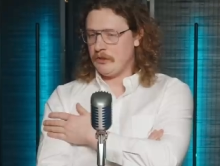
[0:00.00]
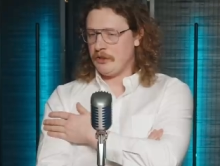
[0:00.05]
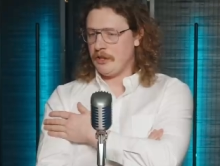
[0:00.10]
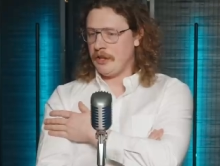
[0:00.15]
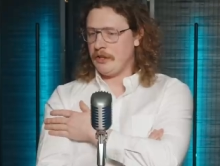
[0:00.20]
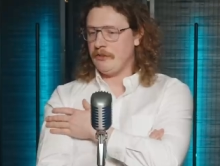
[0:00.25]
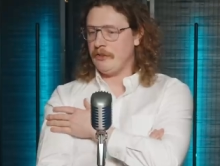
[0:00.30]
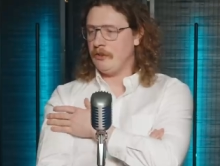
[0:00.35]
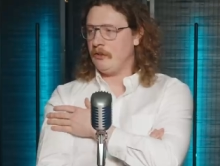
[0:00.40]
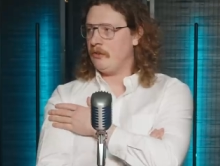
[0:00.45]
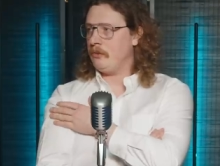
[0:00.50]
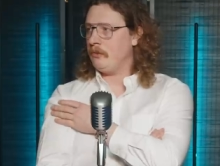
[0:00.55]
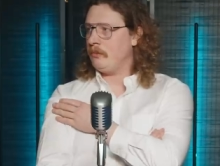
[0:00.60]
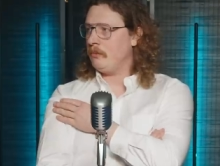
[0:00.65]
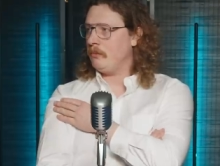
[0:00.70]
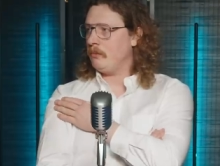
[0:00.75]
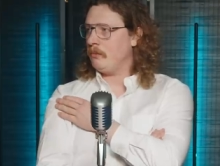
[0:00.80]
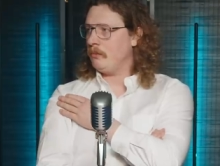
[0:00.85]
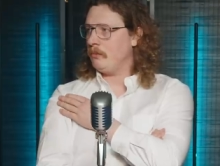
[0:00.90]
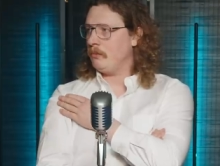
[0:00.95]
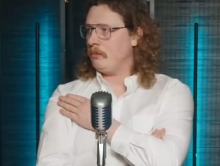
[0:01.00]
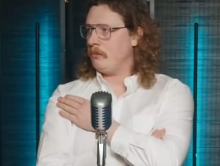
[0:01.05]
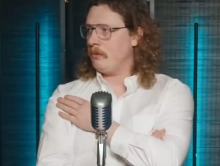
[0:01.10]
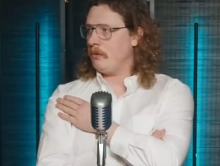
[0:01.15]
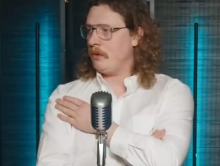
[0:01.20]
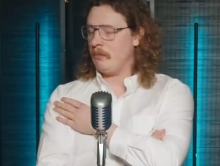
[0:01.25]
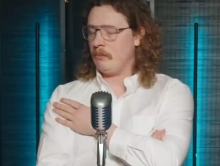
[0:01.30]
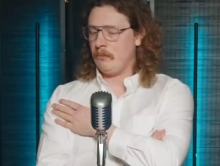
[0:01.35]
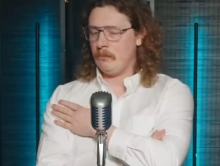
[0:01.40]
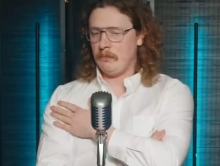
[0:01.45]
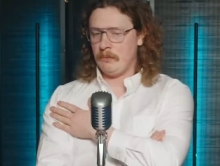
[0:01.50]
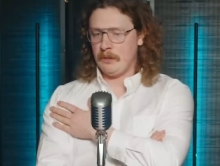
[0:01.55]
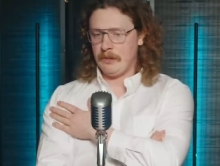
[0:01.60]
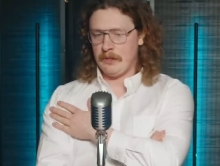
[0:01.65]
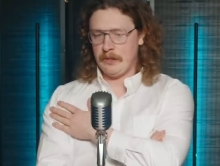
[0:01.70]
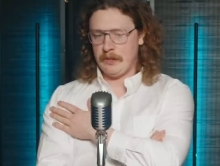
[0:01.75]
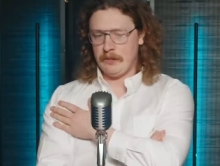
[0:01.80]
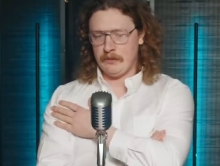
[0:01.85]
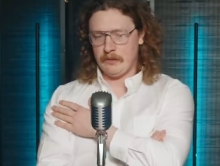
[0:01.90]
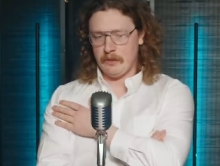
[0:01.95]
changes that we
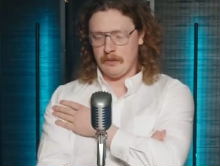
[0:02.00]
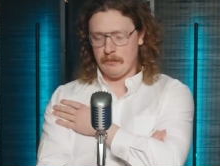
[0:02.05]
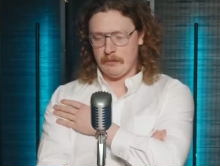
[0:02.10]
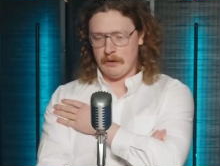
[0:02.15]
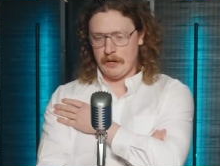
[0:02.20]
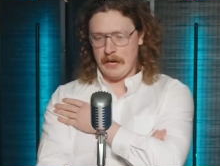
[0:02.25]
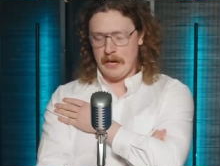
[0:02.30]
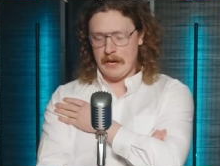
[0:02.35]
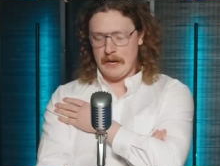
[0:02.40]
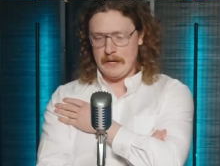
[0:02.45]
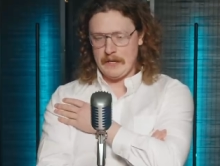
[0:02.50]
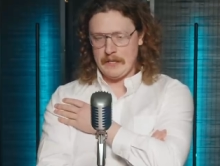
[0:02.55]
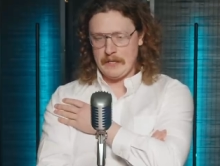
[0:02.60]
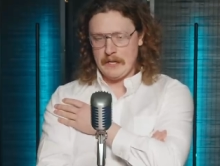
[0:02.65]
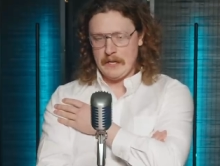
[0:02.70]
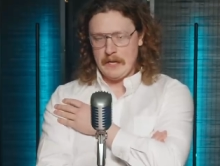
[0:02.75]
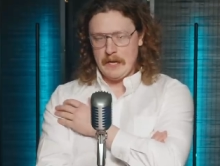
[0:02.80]
think he's going to bring in.